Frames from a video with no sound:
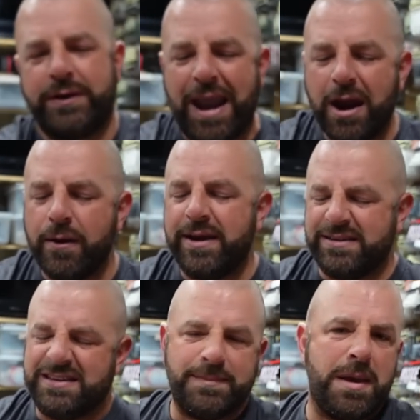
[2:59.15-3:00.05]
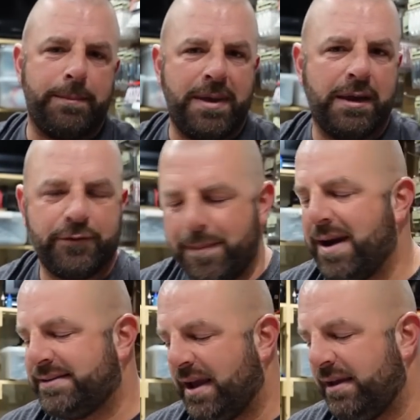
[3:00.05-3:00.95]
a carry, it's a bit big for
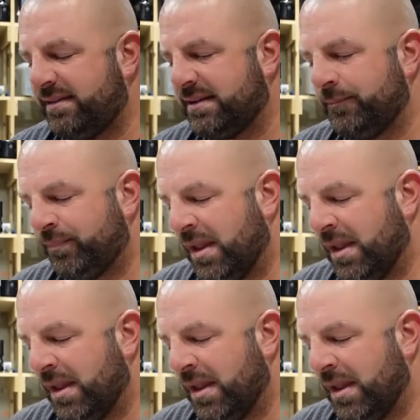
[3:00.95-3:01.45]
my taste.